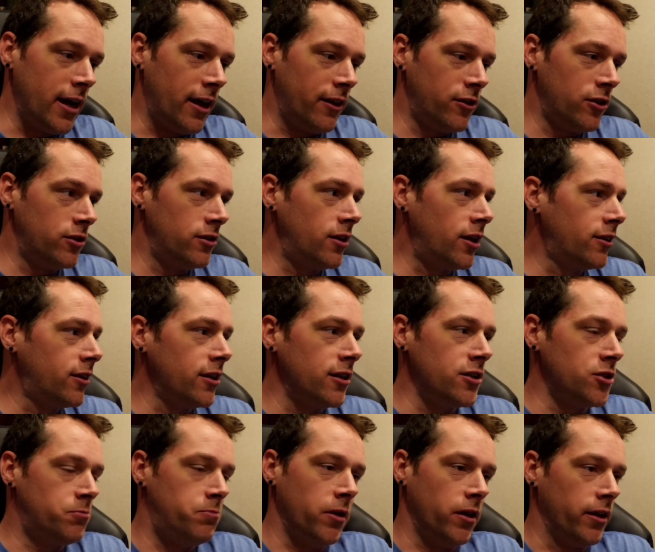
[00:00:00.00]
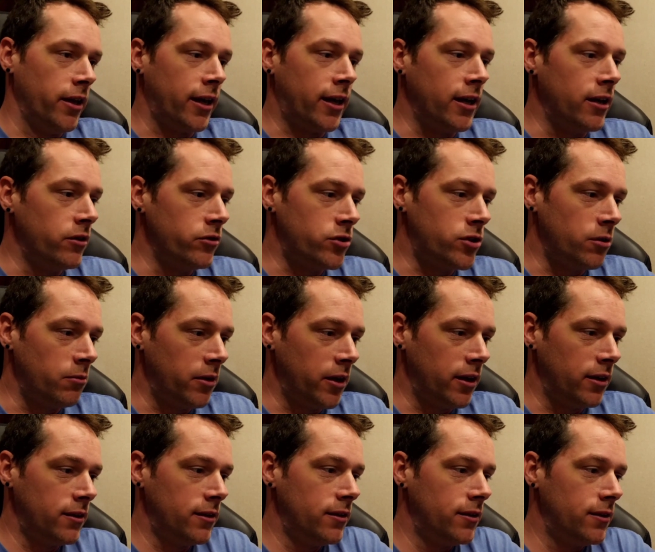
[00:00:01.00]
nothing is built like it used to be.
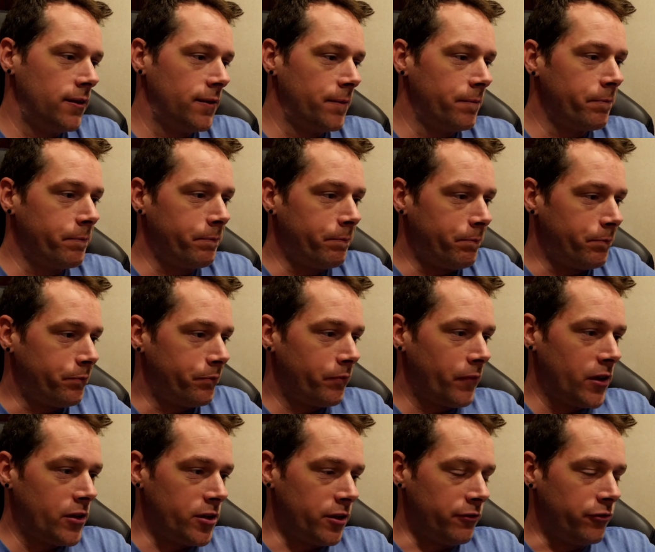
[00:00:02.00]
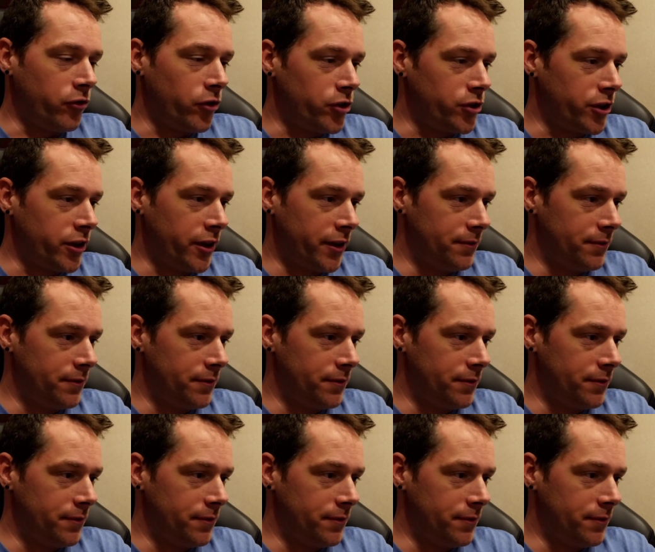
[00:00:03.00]
It's unfortunate.